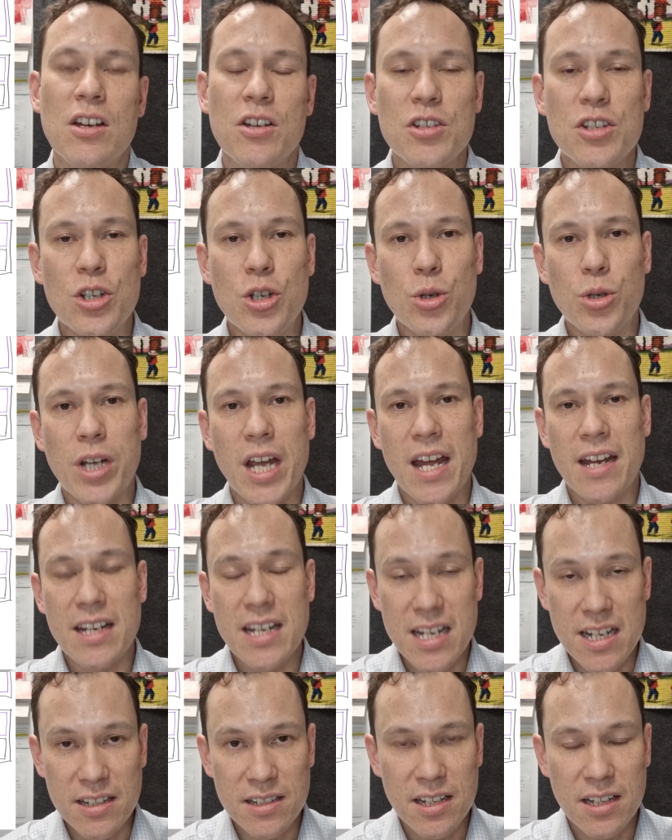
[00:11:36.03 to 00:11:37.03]
You can
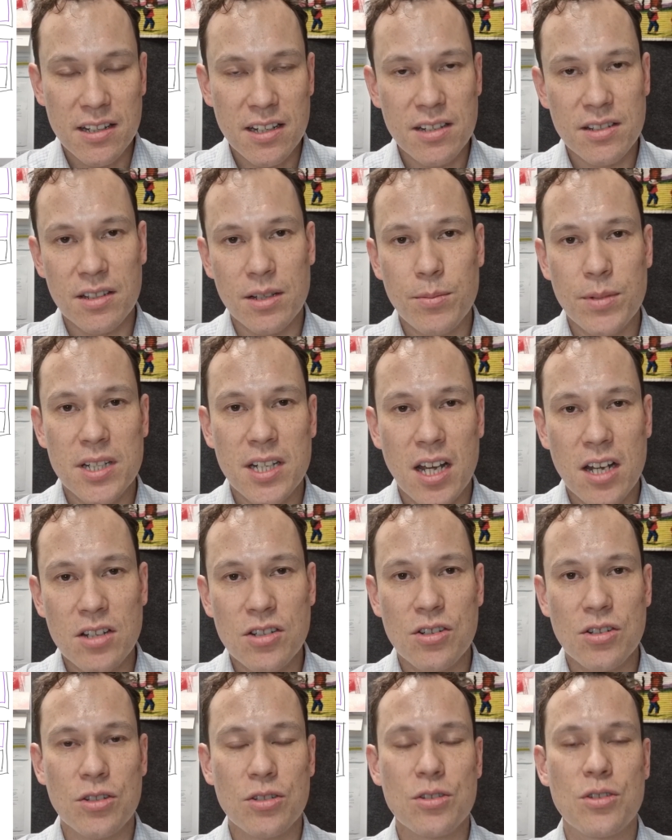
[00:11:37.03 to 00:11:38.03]
hint at these
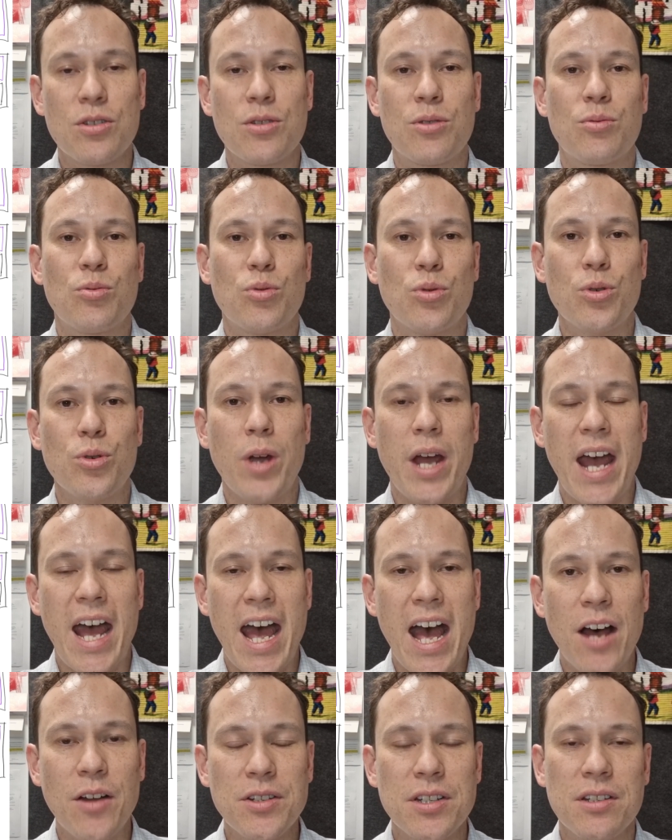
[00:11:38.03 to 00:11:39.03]
limitations
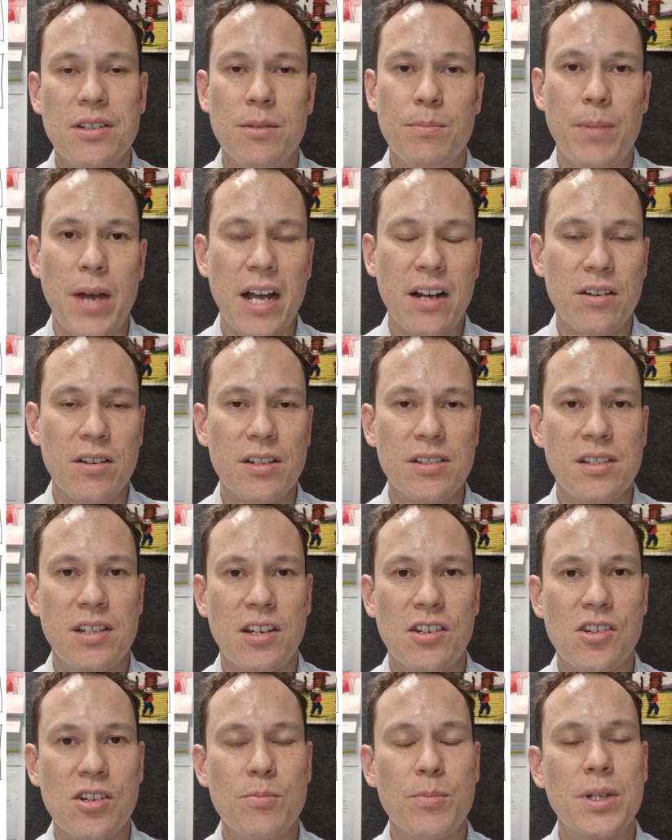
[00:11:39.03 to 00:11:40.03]
throughout the background
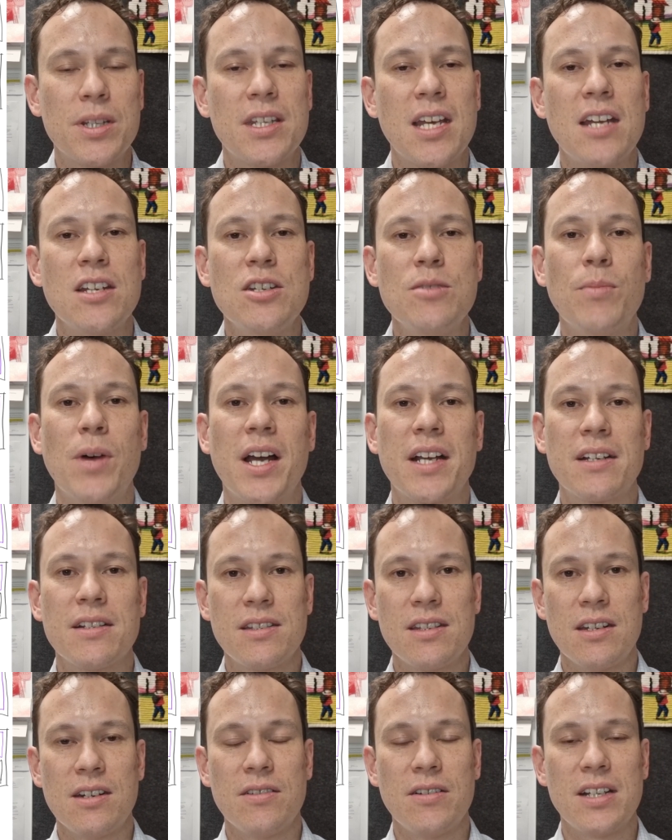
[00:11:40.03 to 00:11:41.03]
section, but then you might
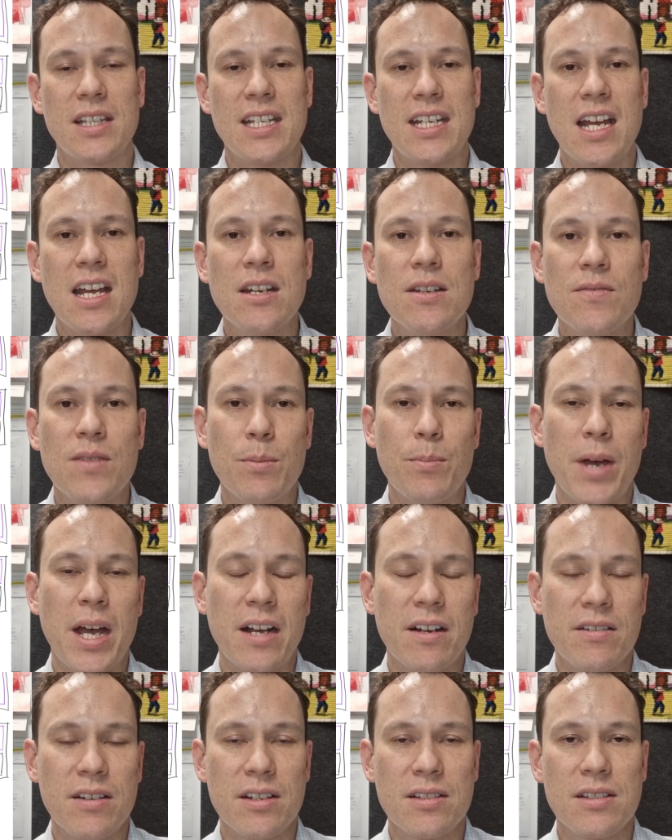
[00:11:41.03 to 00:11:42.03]
consider at the end of the
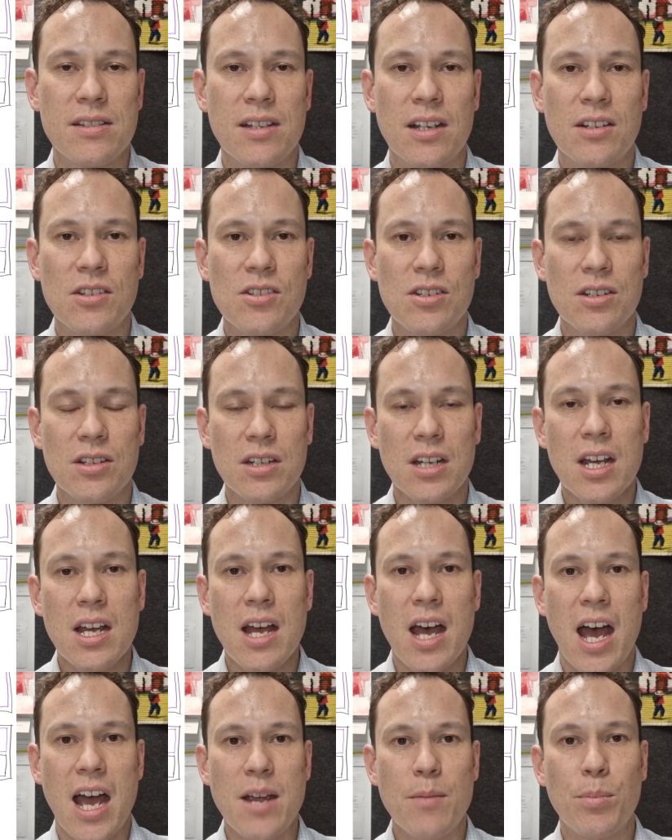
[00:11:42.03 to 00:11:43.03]
background section
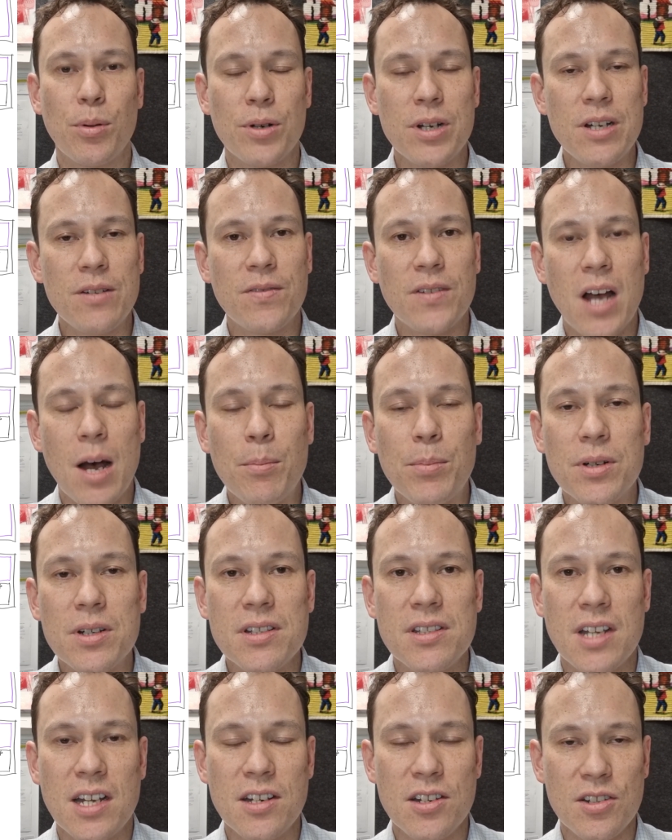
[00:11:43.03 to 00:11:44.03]
a brief couple
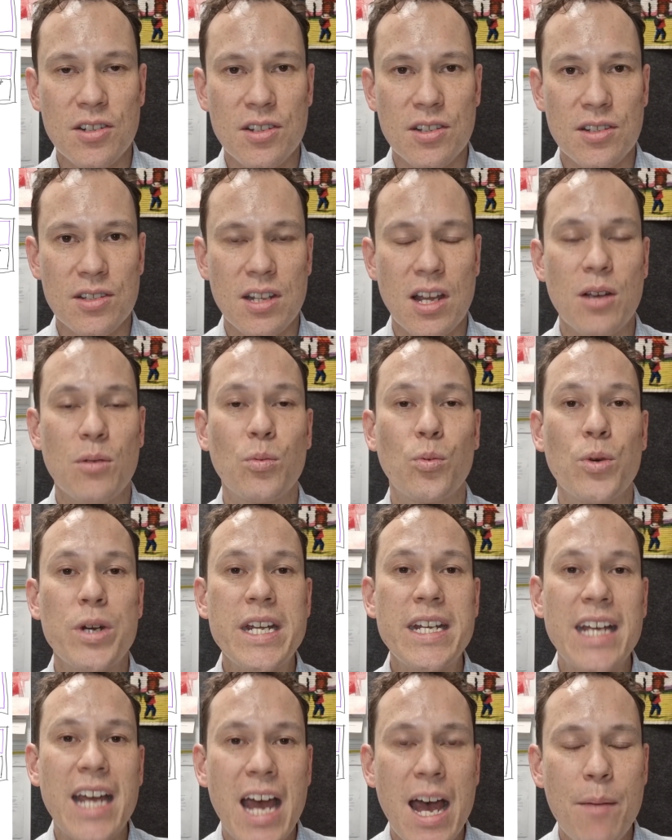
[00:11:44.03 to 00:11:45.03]
of sentences that
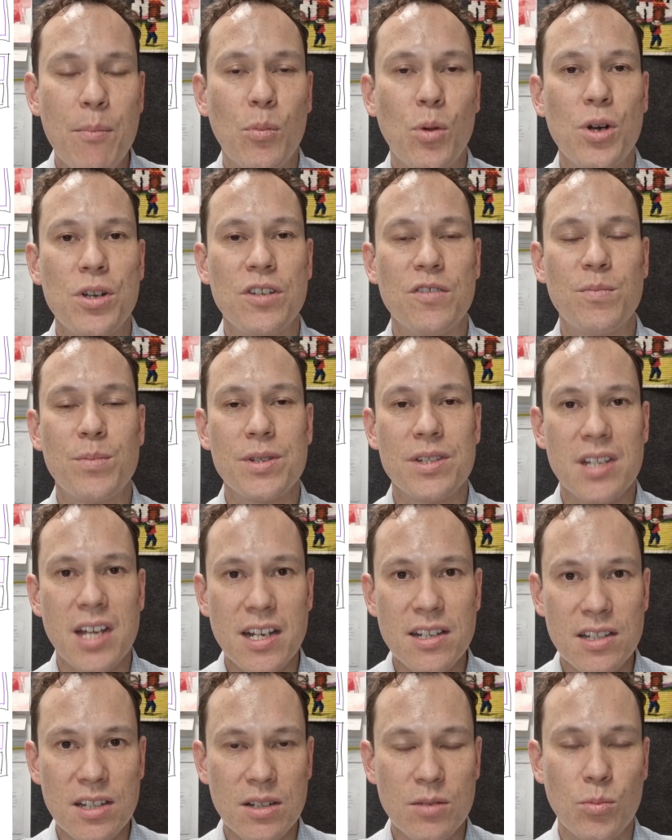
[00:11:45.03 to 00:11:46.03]
recap what you've
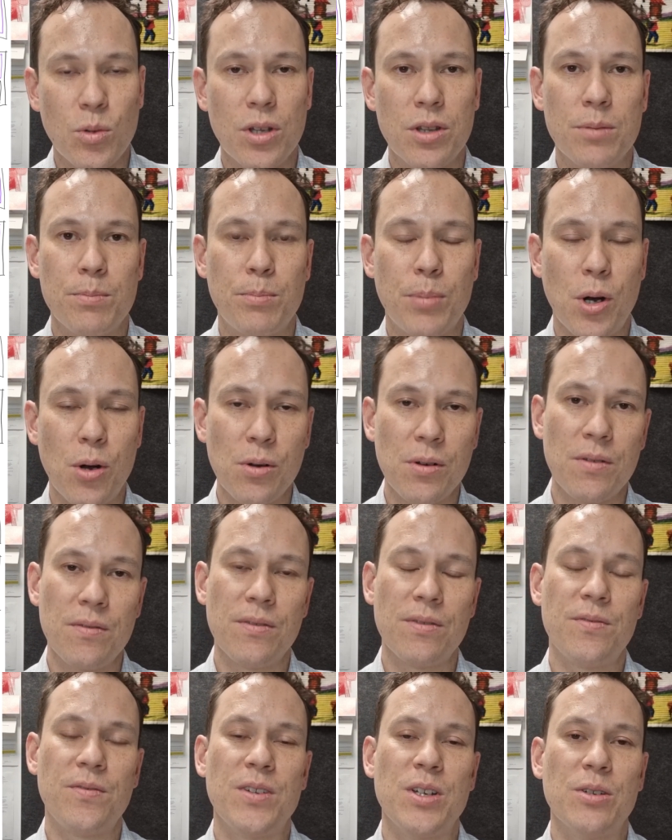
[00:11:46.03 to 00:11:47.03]
presented, what the bulk of
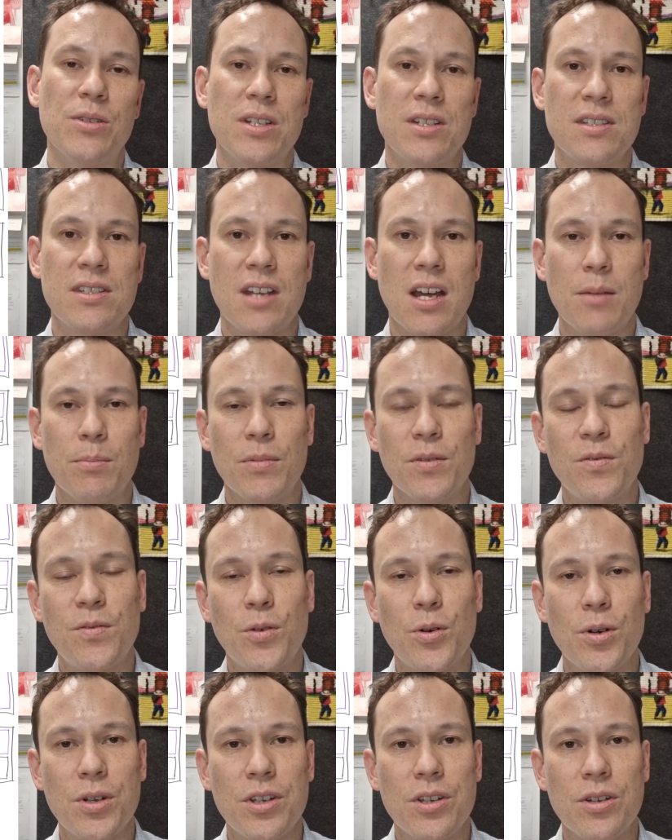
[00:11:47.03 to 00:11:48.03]
the field has done
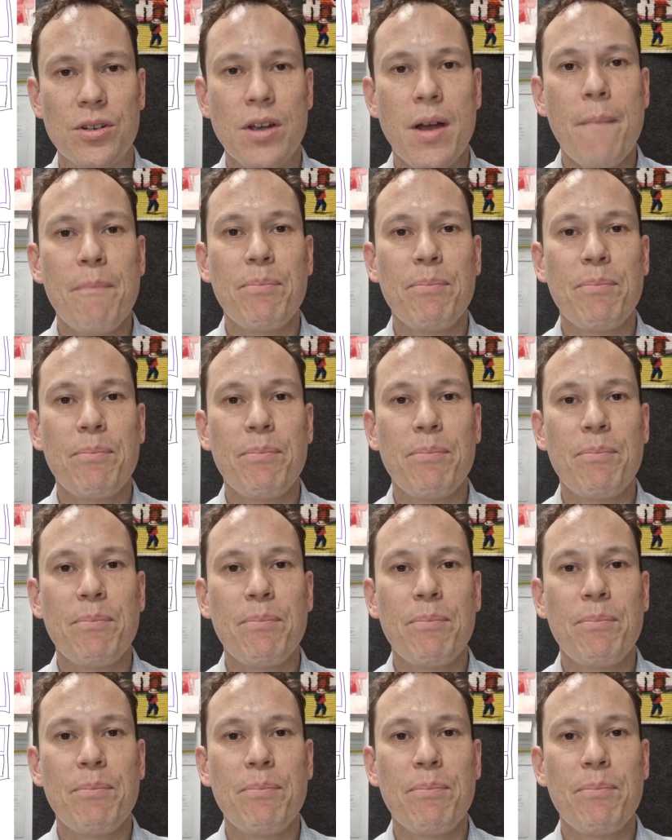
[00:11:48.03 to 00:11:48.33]
before you,